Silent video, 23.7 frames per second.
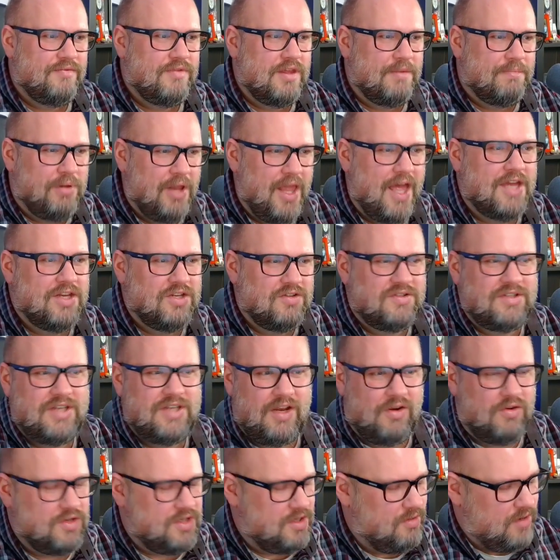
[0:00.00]
the pledge of
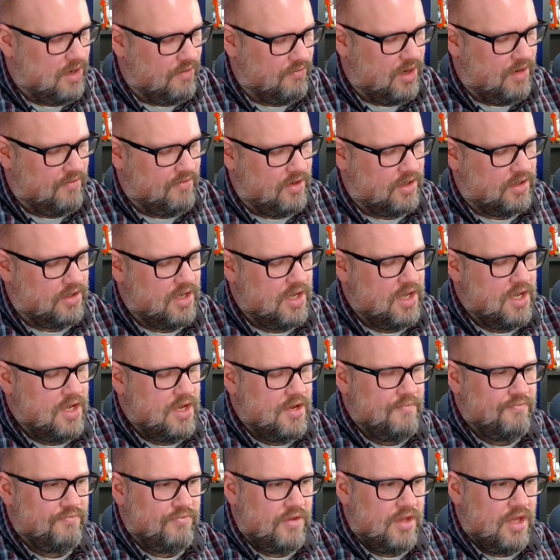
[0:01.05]
secrecy, whatever
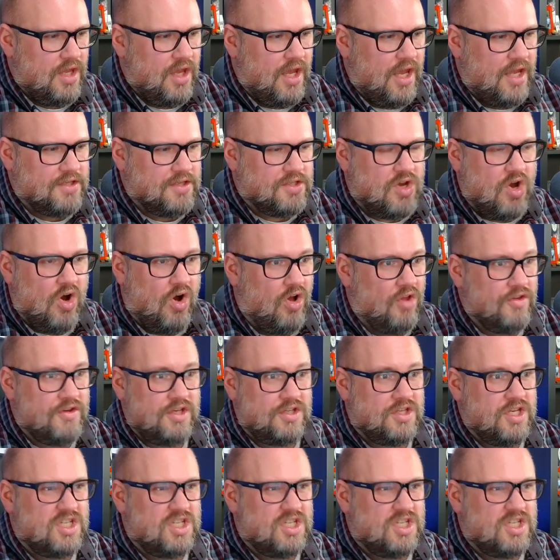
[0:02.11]
it's called.